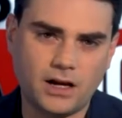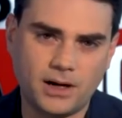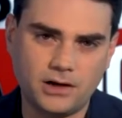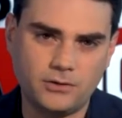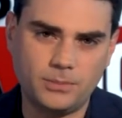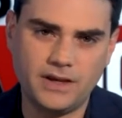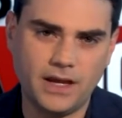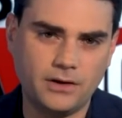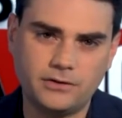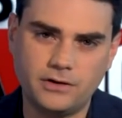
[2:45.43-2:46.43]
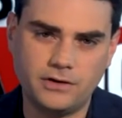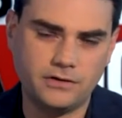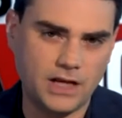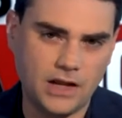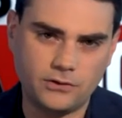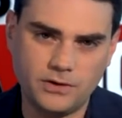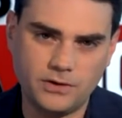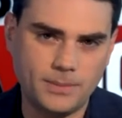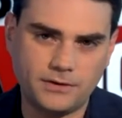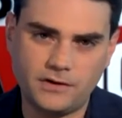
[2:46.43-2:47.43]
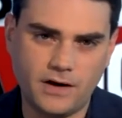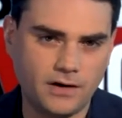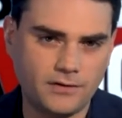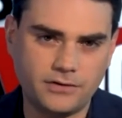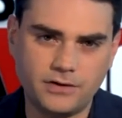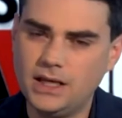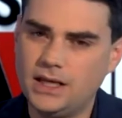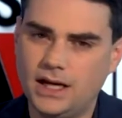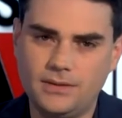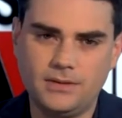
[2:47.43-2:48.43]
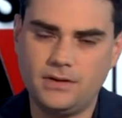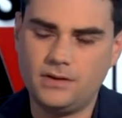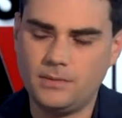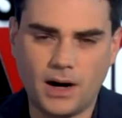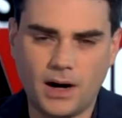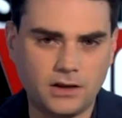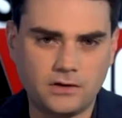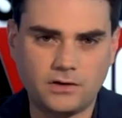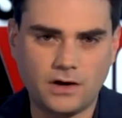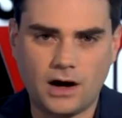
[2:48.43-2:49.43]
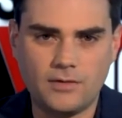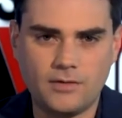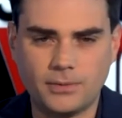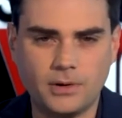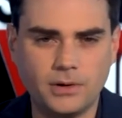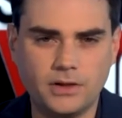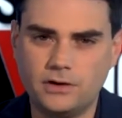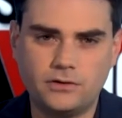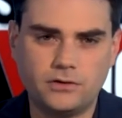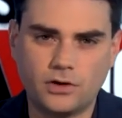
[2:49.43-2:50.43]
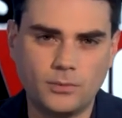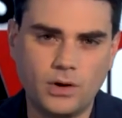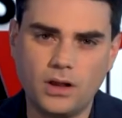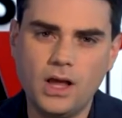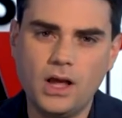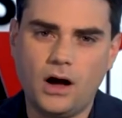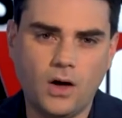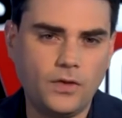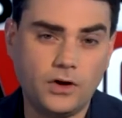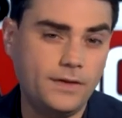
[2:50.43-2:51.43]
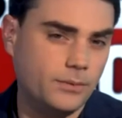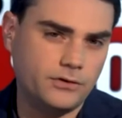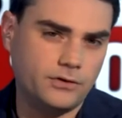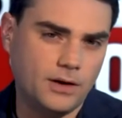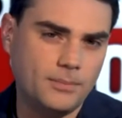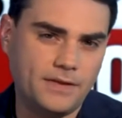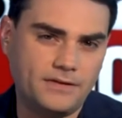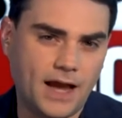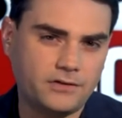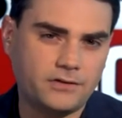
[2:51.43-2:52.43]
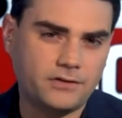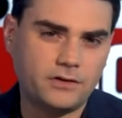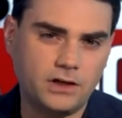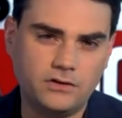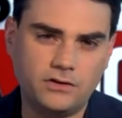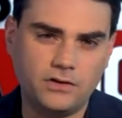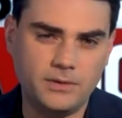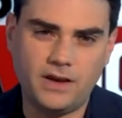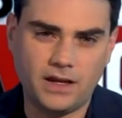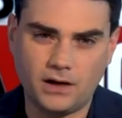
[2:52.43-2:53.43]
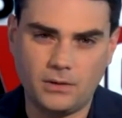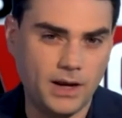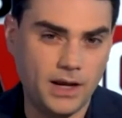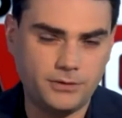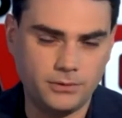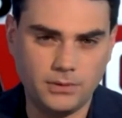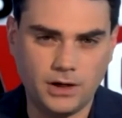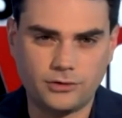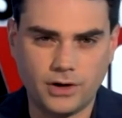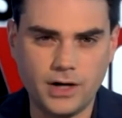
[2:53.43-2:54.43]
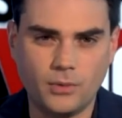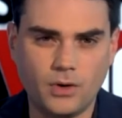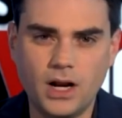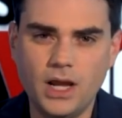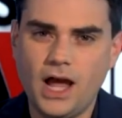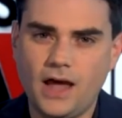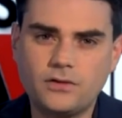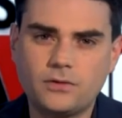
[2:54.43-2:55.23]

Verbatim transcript: the stock market has been down since these announcements about the tariffs. Uh, the, the, markets are have been thrown into, turmoil. All the good that was done by the tax cuts could easily be taken away through a trade war.